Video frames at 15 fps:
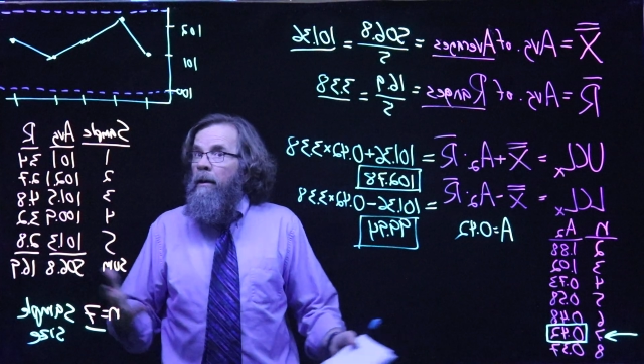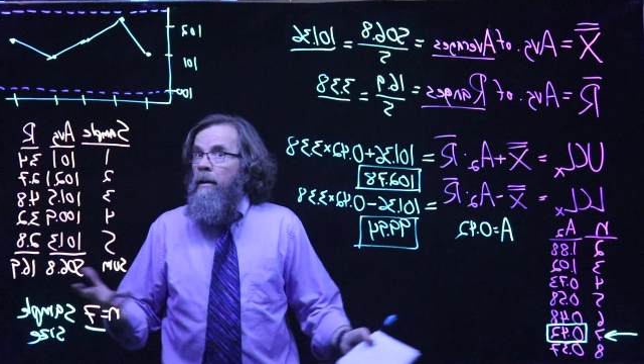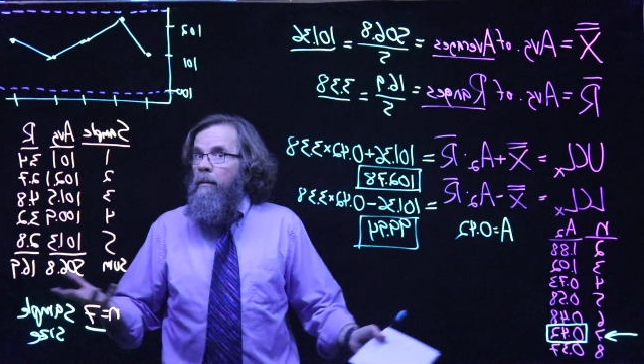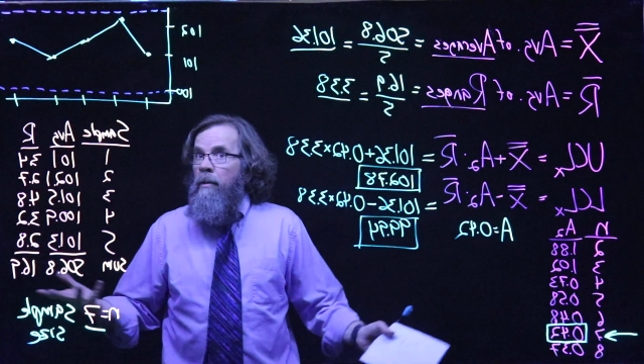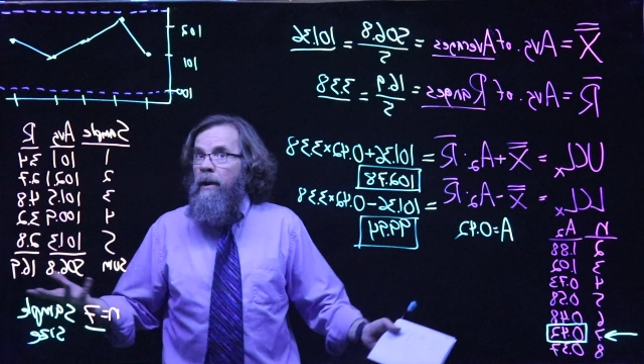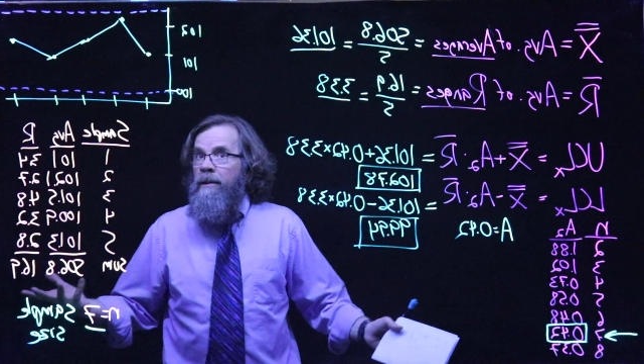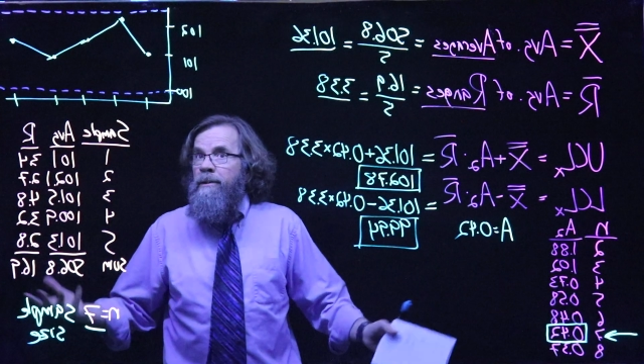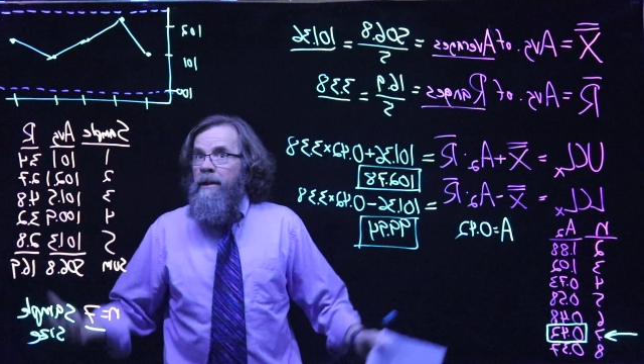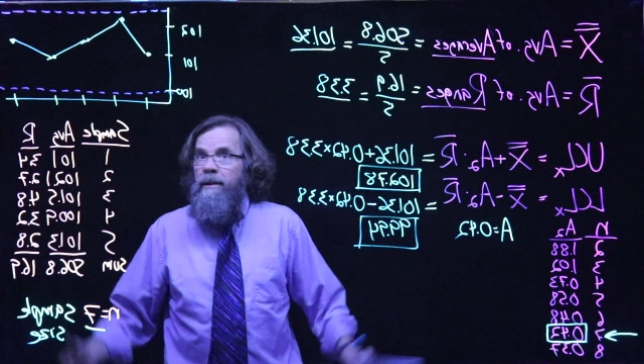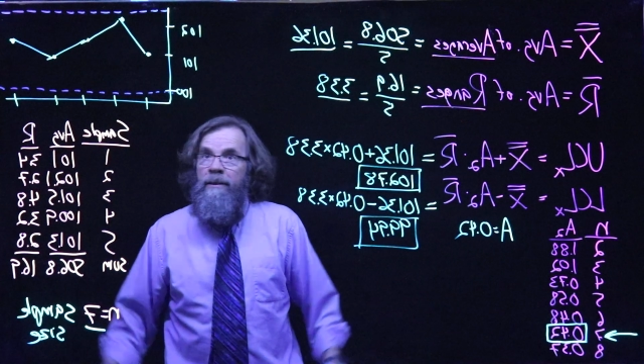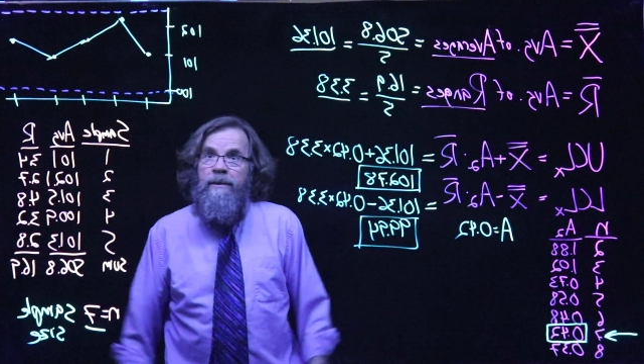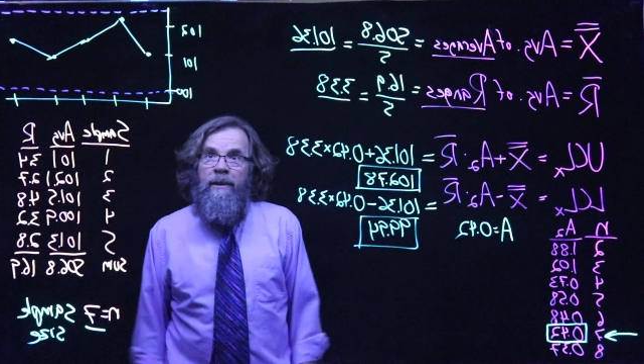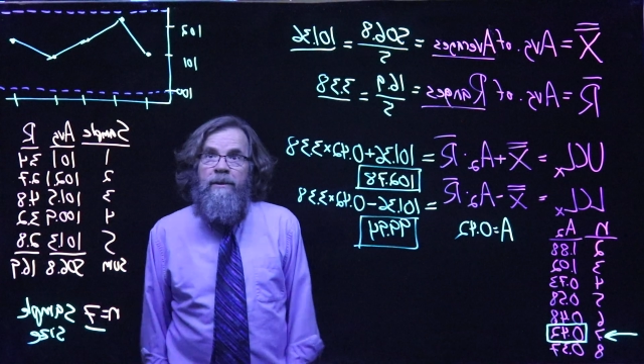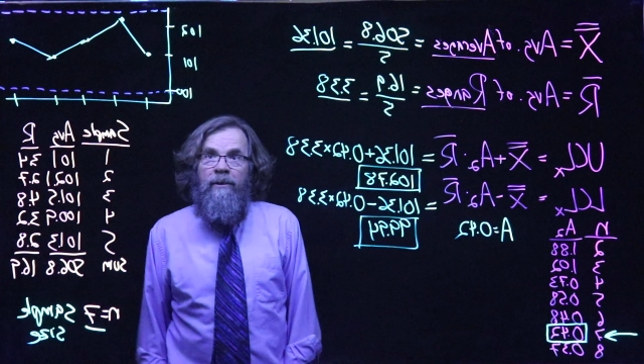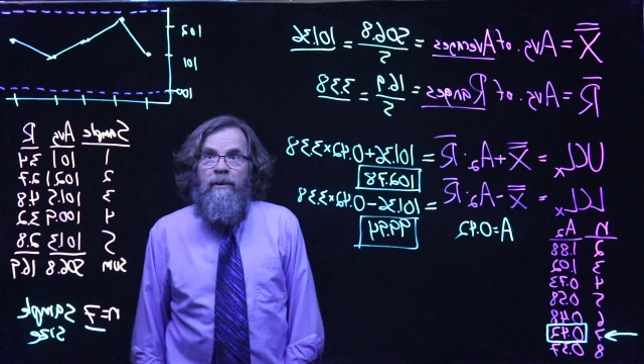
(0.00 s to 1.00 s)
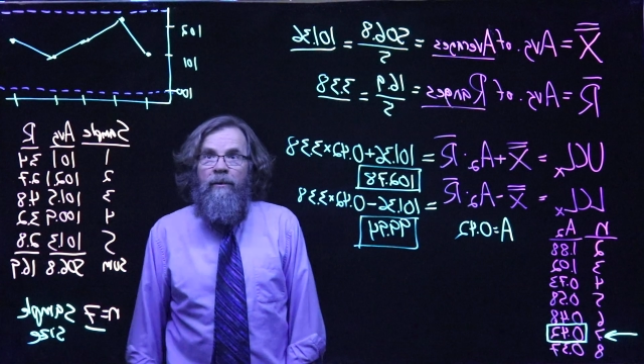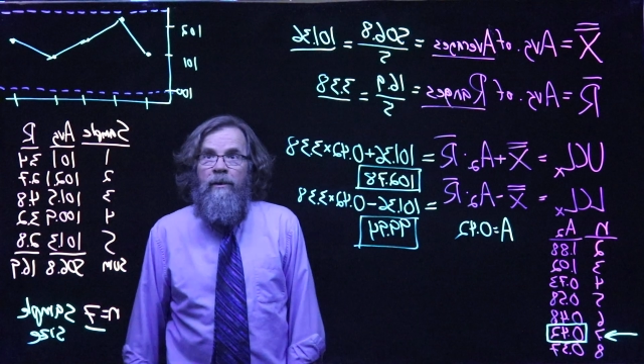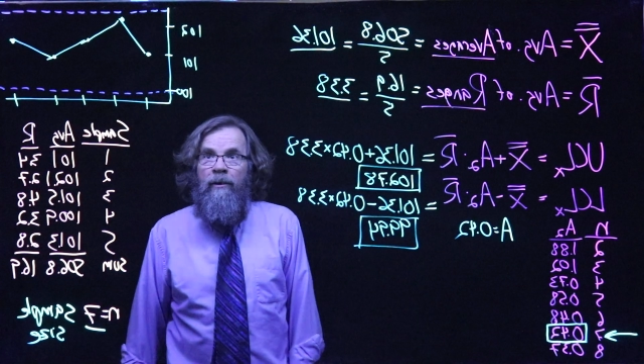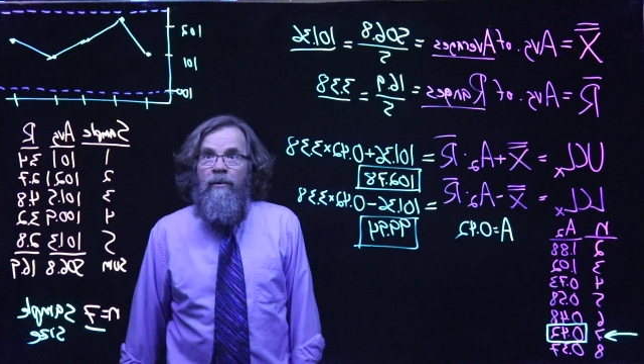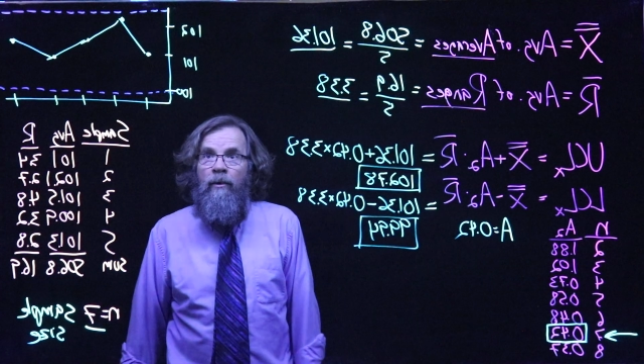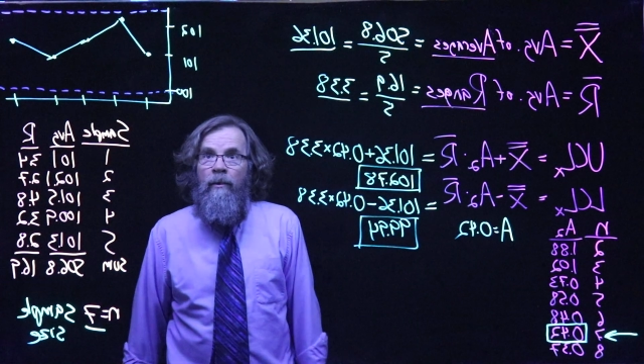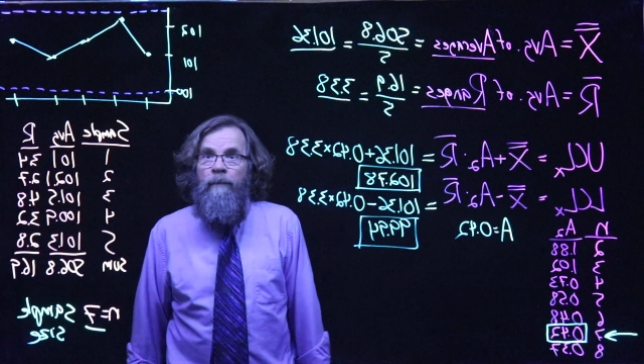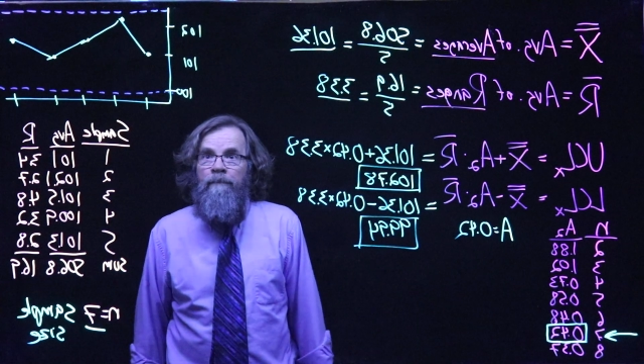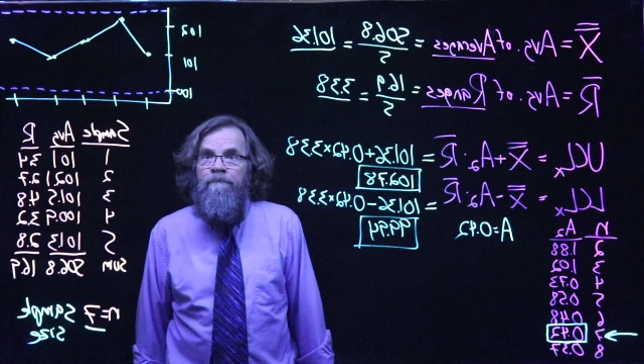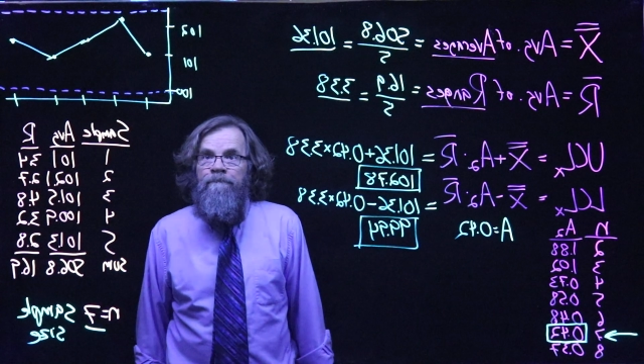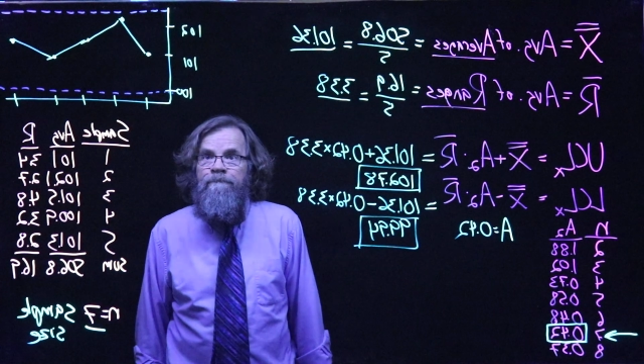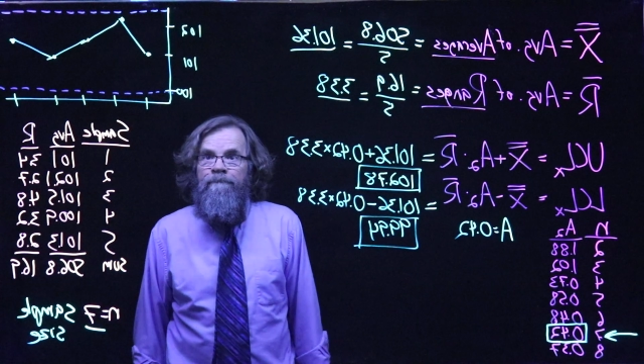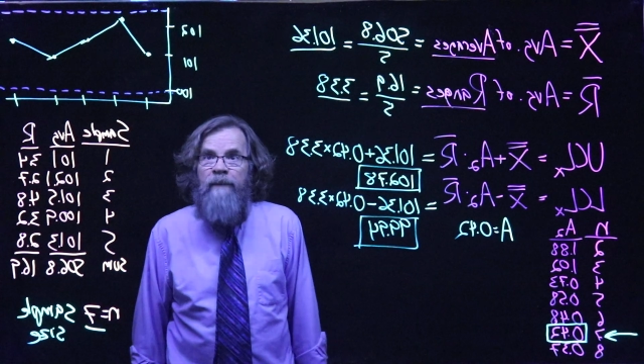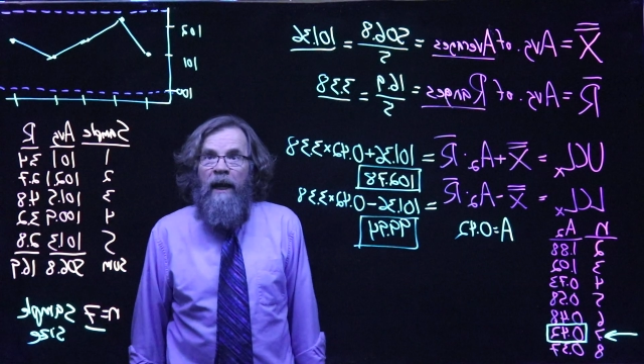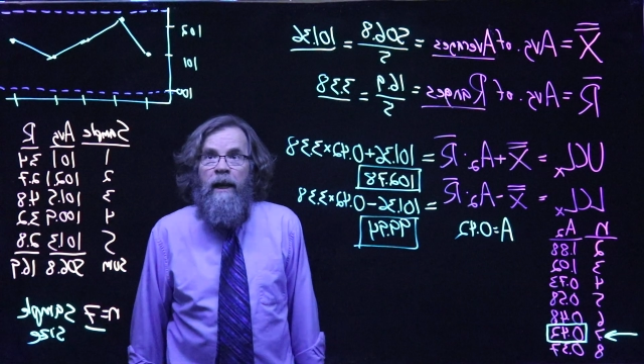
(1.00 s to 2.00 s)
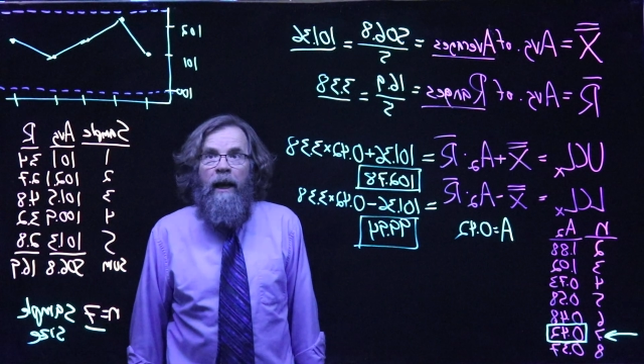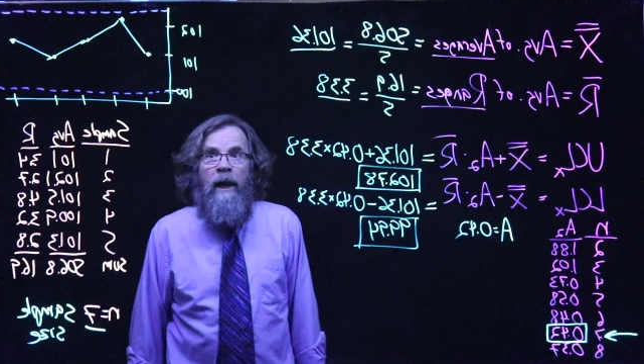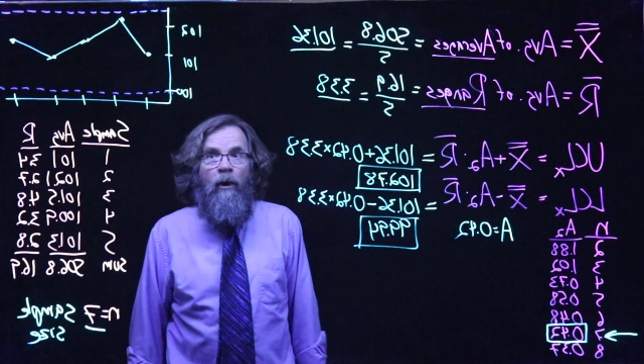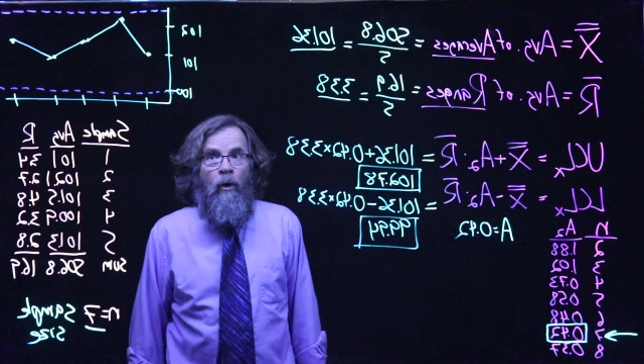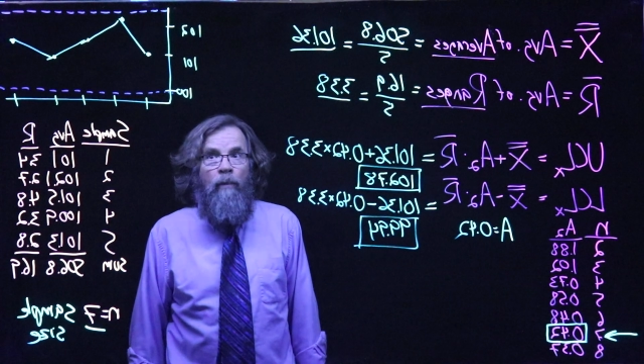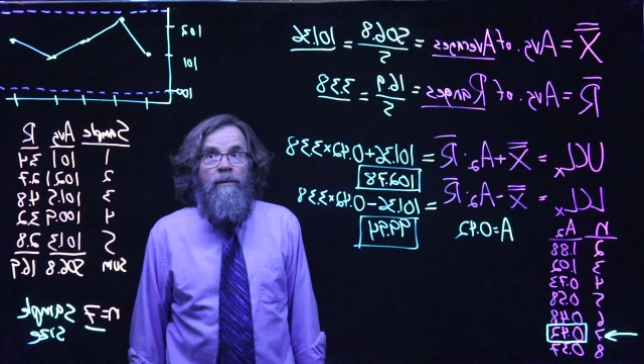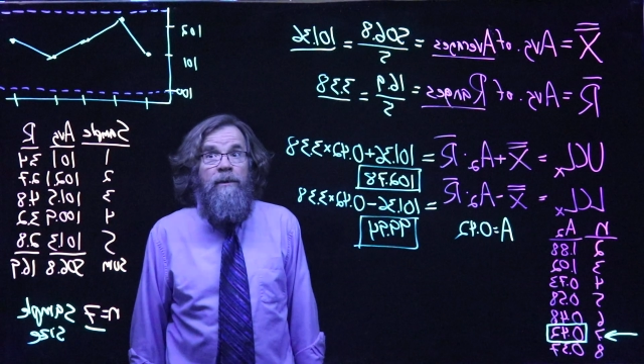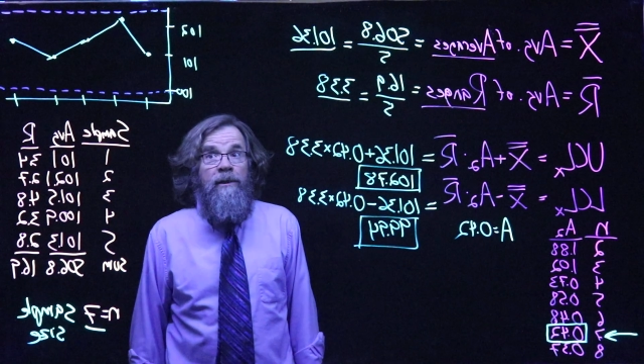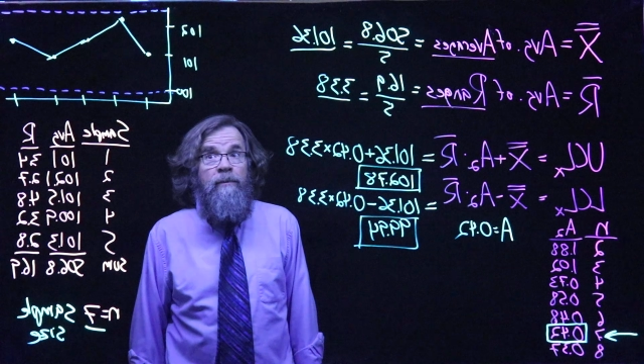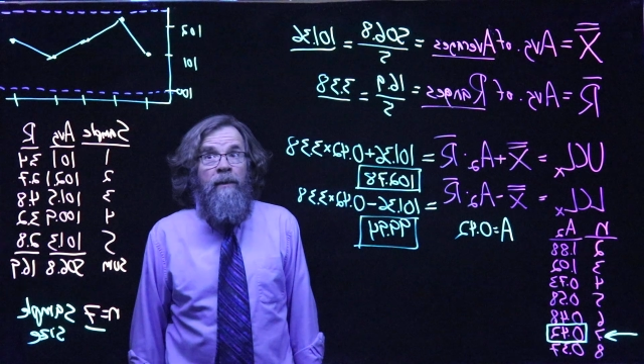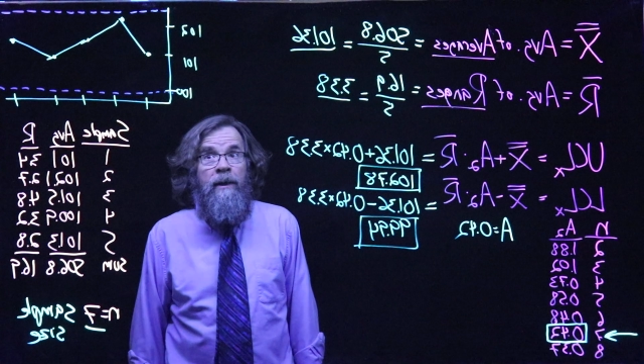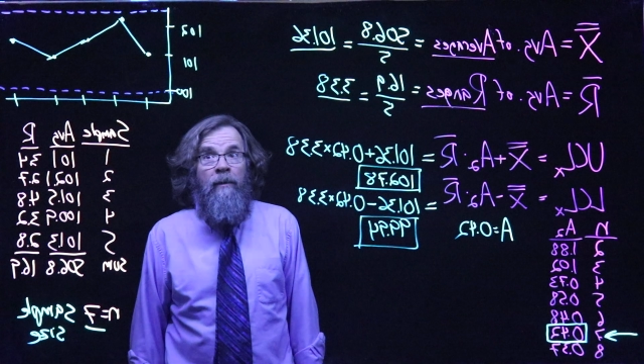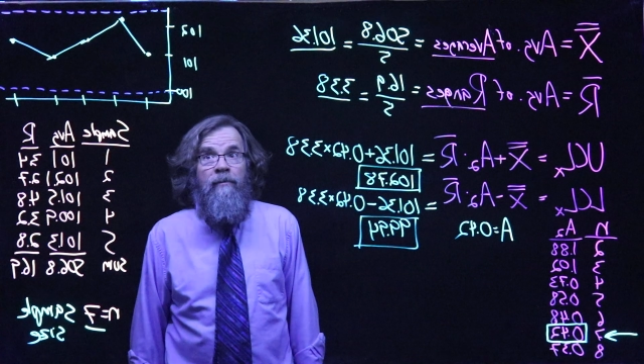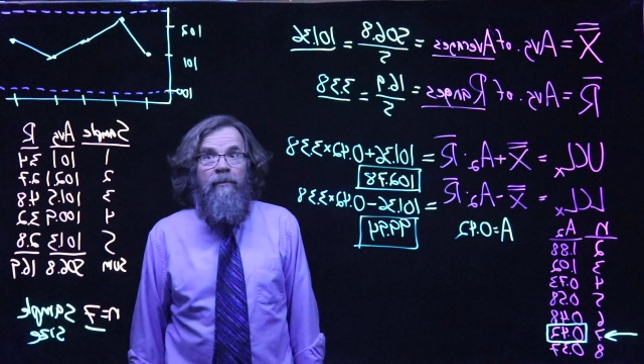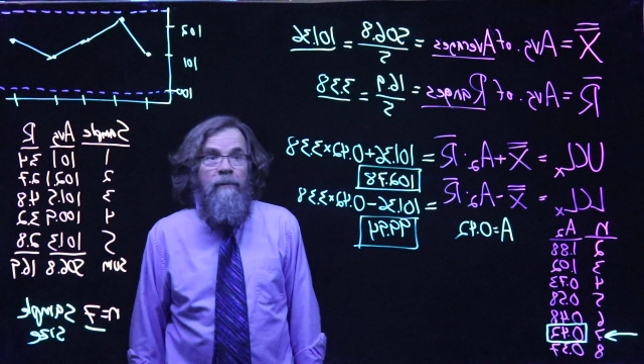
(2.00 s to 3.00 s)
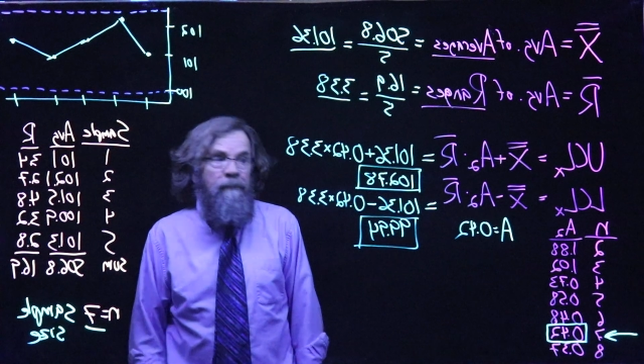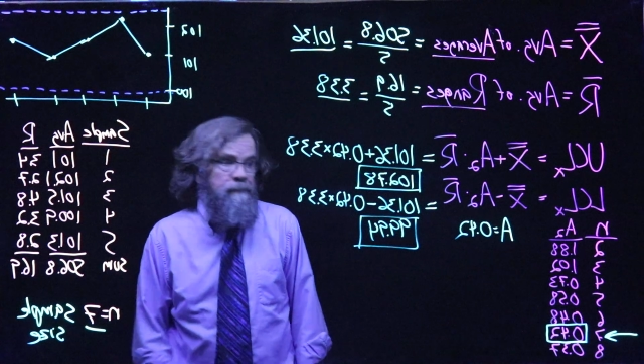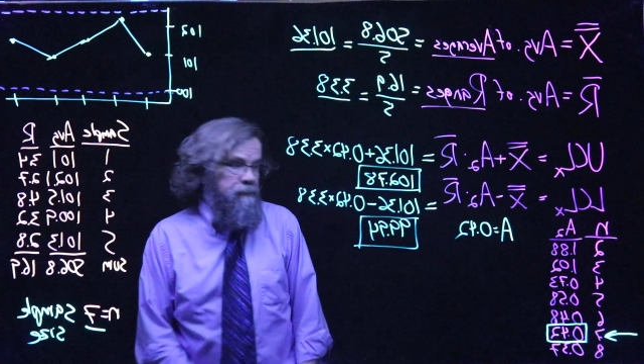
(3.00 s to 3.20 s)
our process is under control. I hope this has been helpful.